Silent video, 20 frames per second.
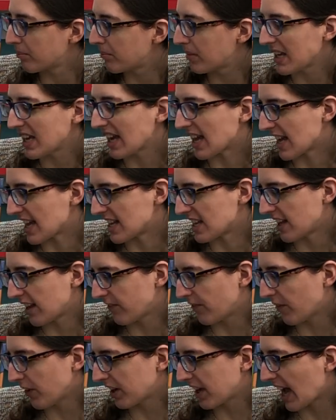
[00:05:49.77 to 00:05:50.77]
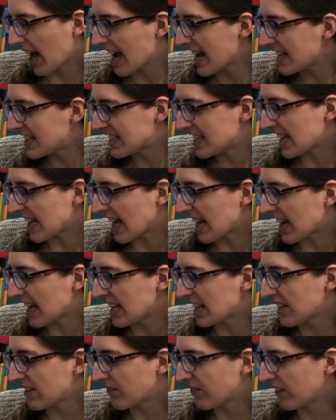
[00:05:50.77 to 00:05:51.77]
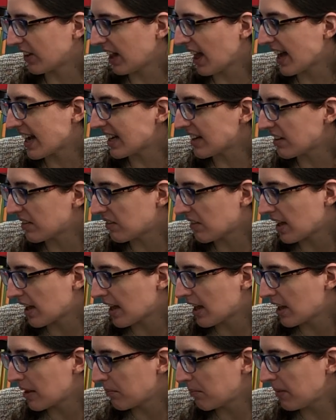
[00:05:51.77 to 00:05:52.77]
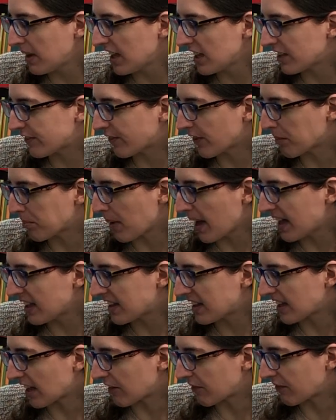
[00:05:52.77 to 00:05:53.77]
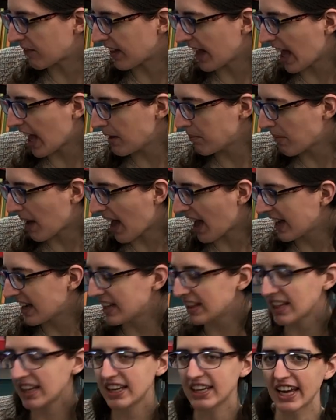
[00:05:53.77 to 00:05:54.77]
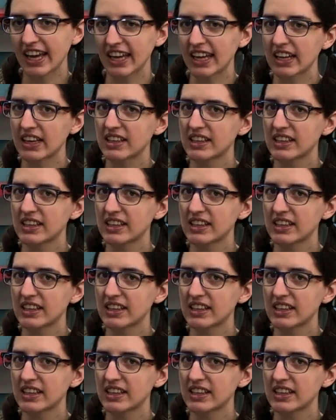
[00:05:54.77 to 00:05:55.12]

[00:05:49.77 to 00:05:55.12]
B isn't for kites, it isn't for light. B is for bats that fly by in the night.